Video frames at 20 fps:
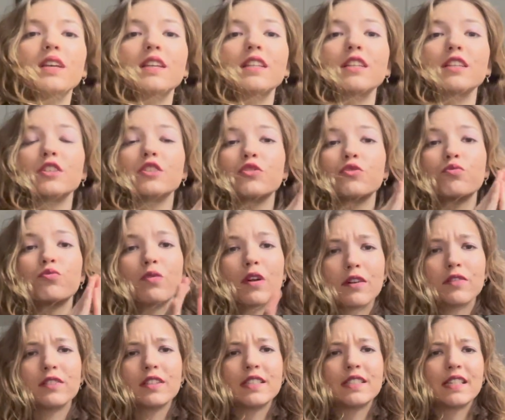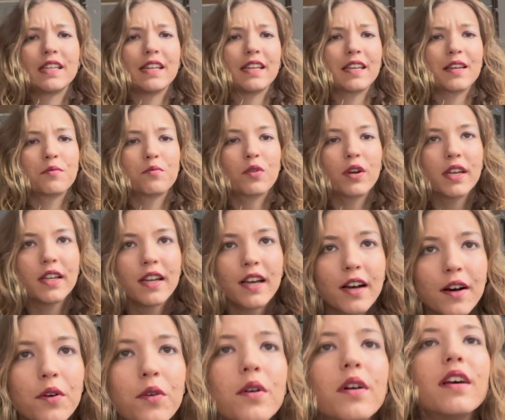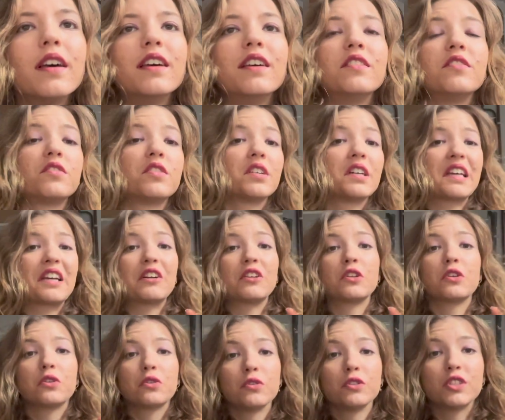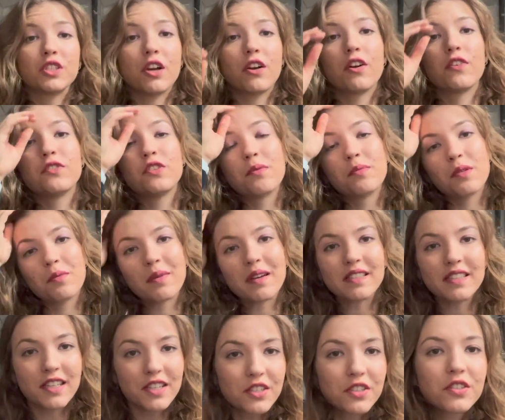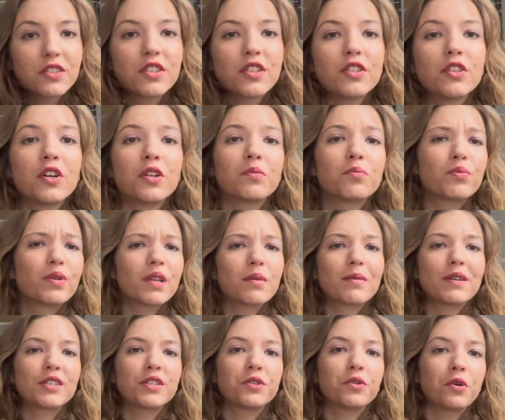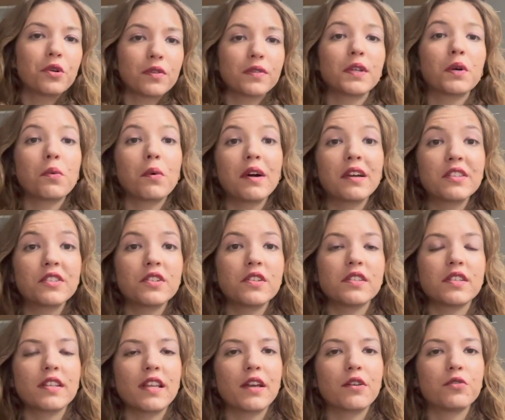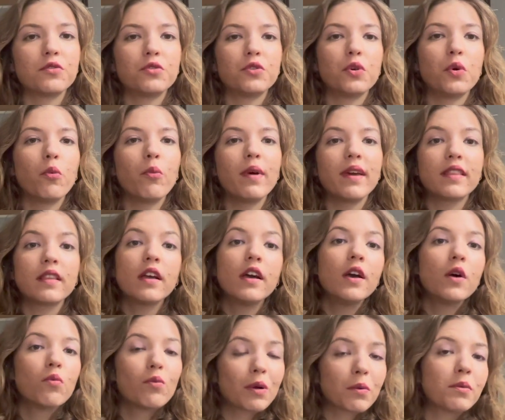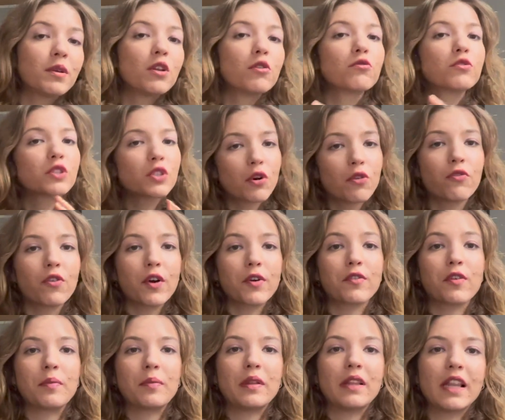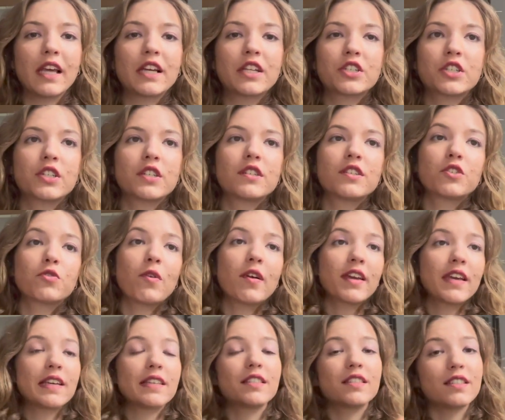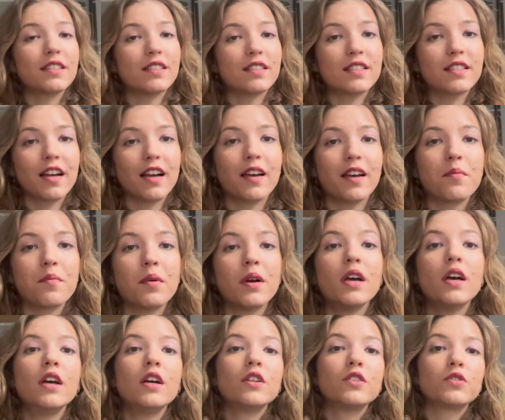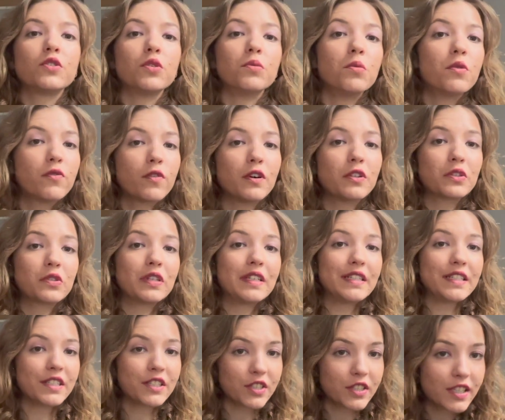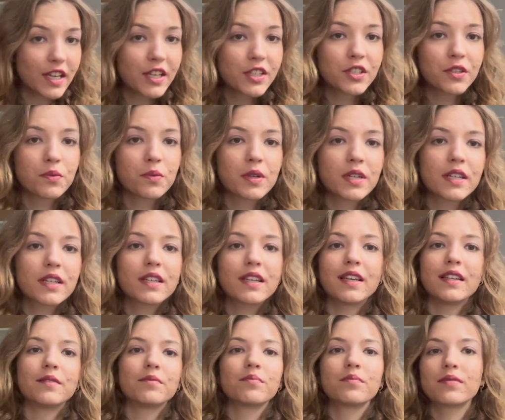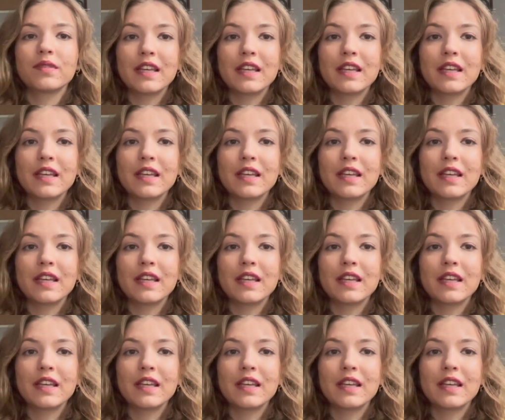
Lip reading: it is roughly 10 a.m. right now, and I got a good chunk of the optimization sheet done. Pretty much did all of the questions that I could do with what we know so far from the lectures. So I guess it's time to move on to the dissertation work and